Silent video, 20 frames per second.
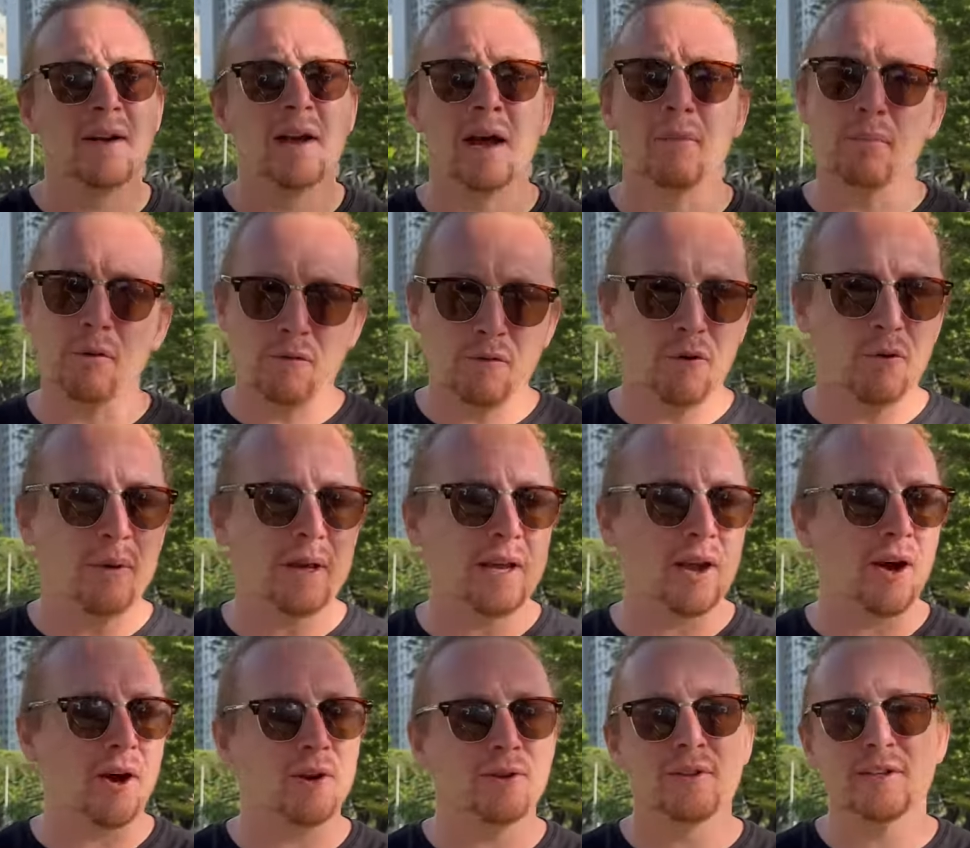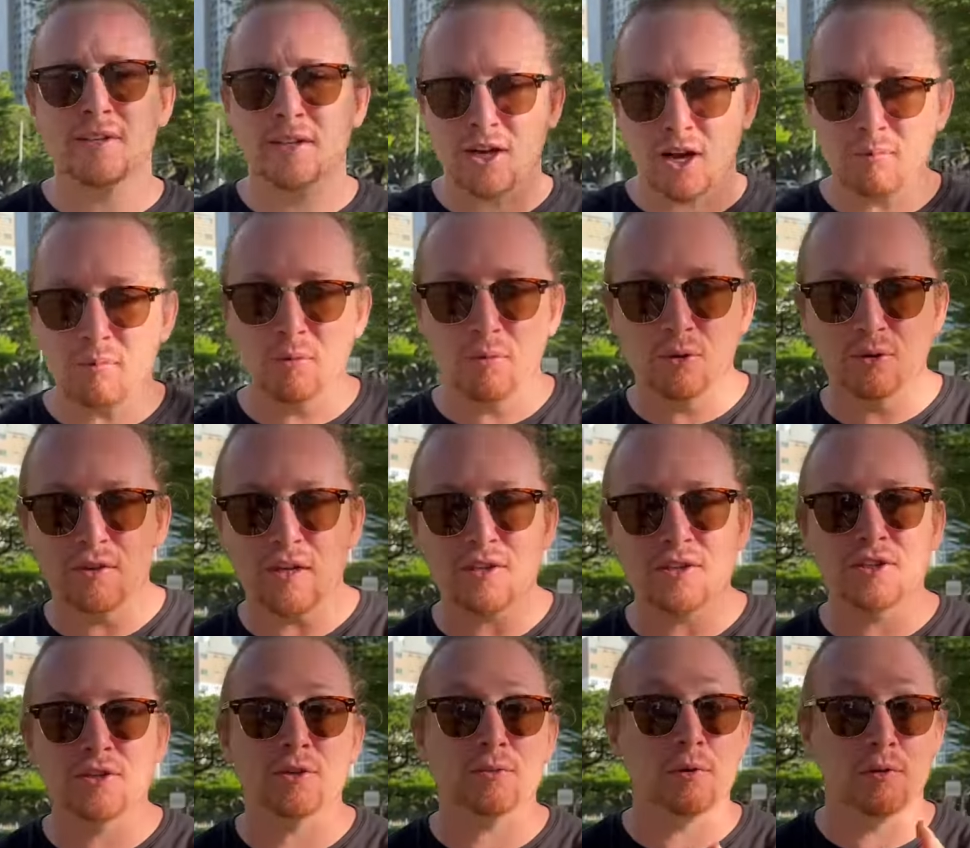And before we go, there's a couple more
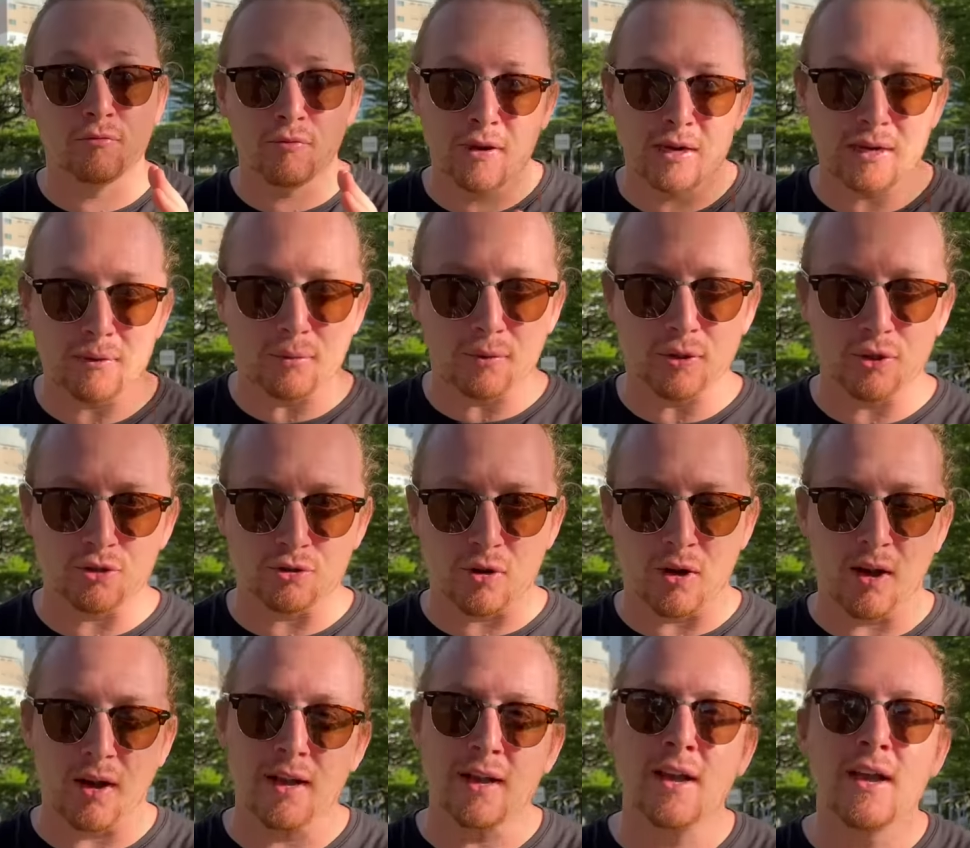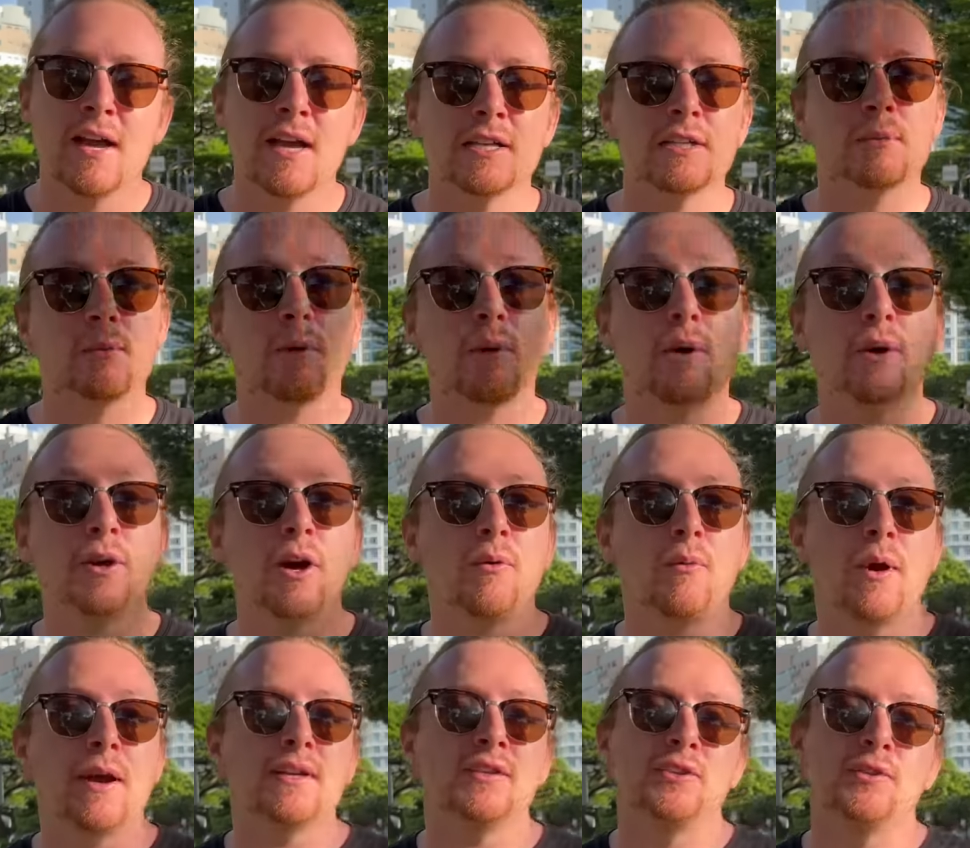dishes that we really want to try. So we're on our
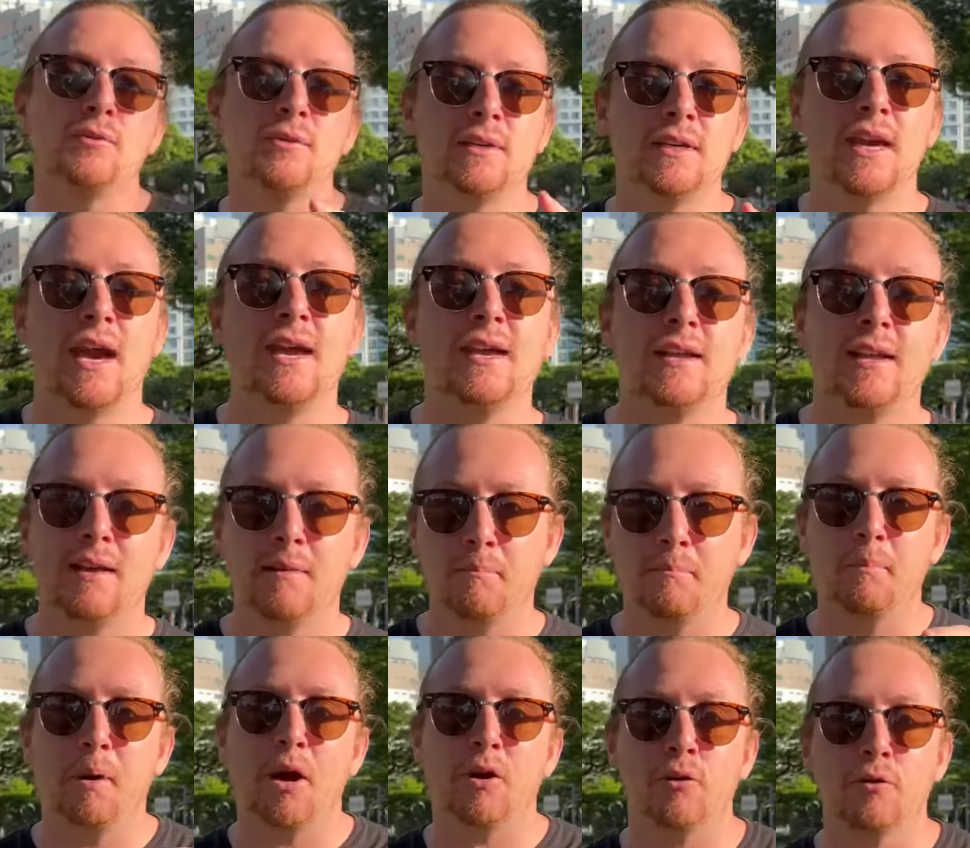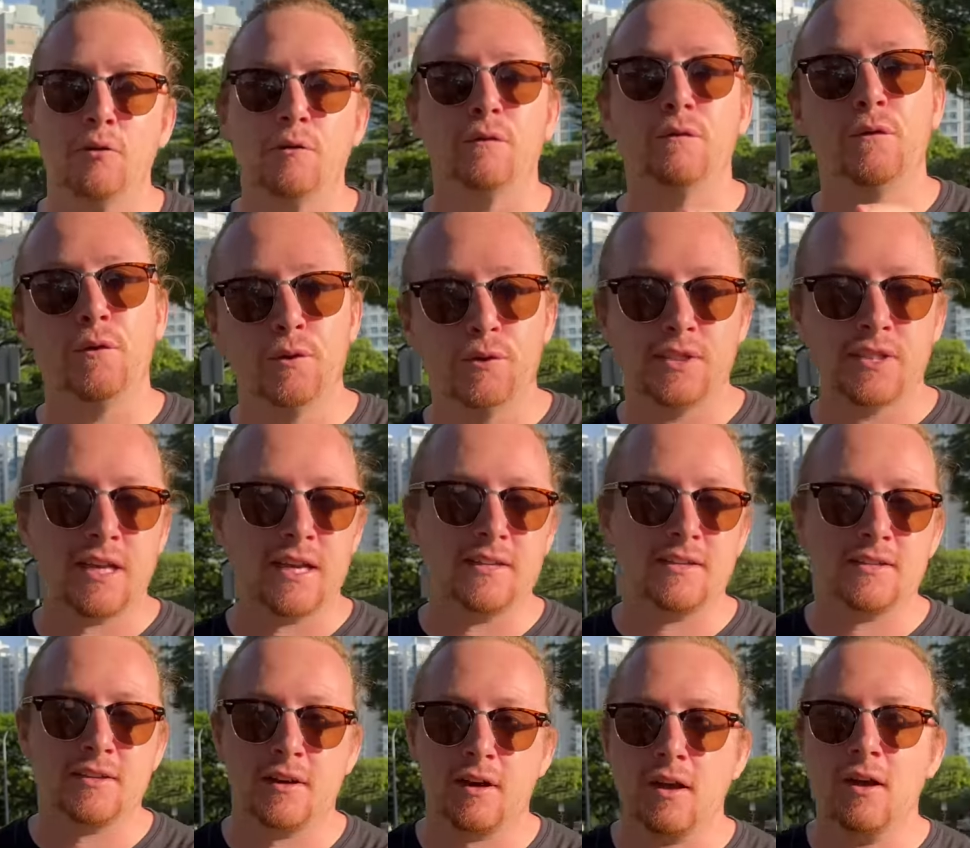way to Geylang Baru Food
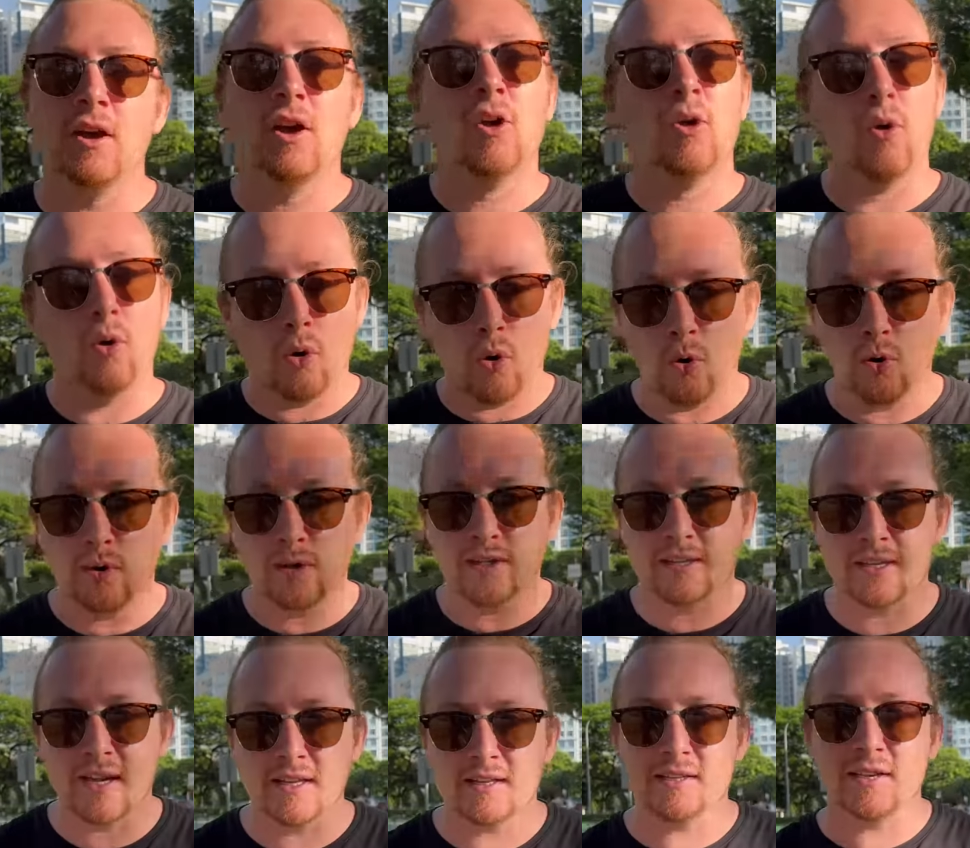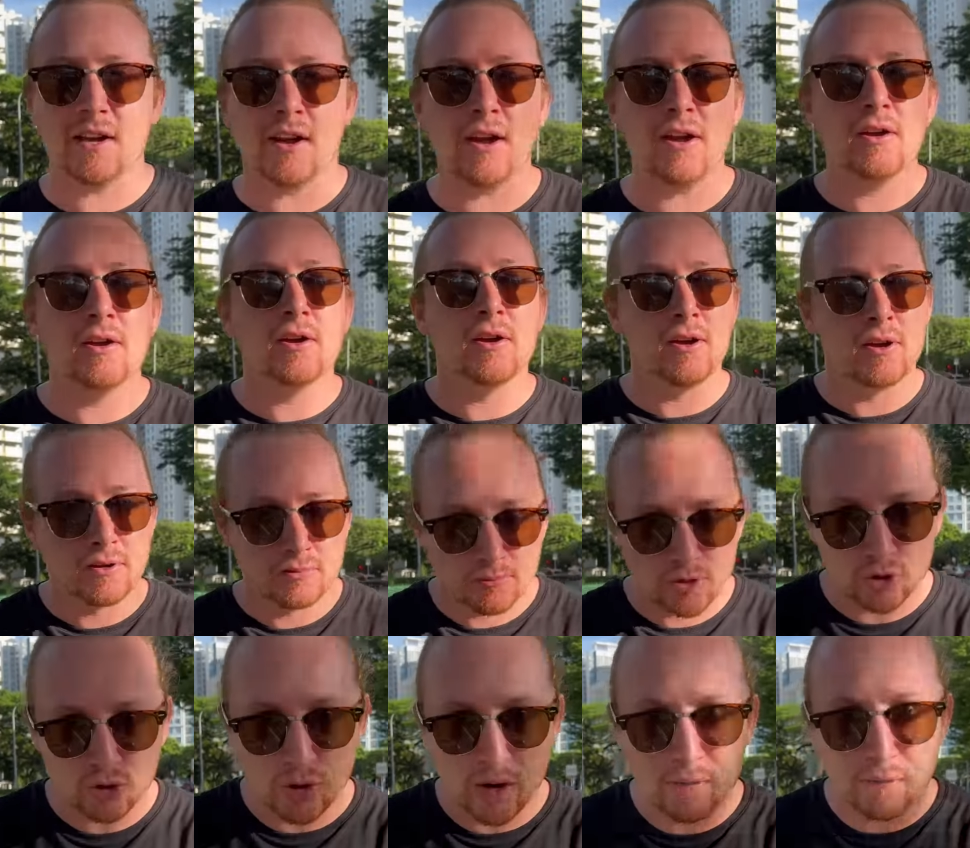Centre or Hawker Centre
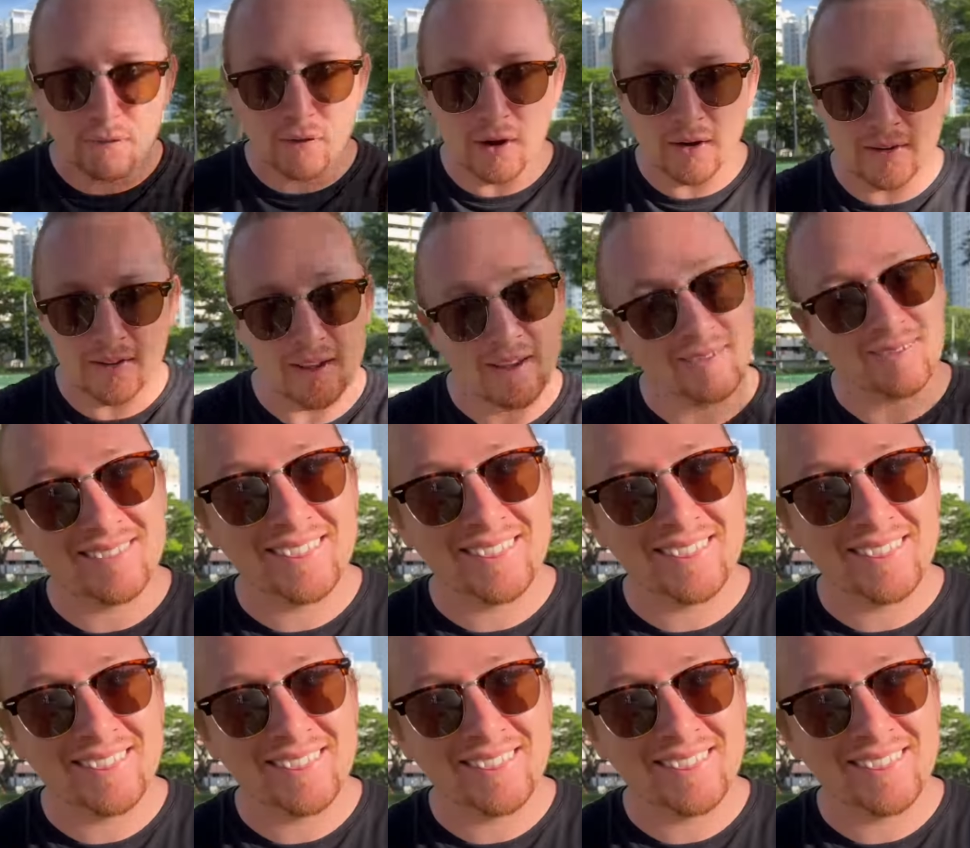to try and find it.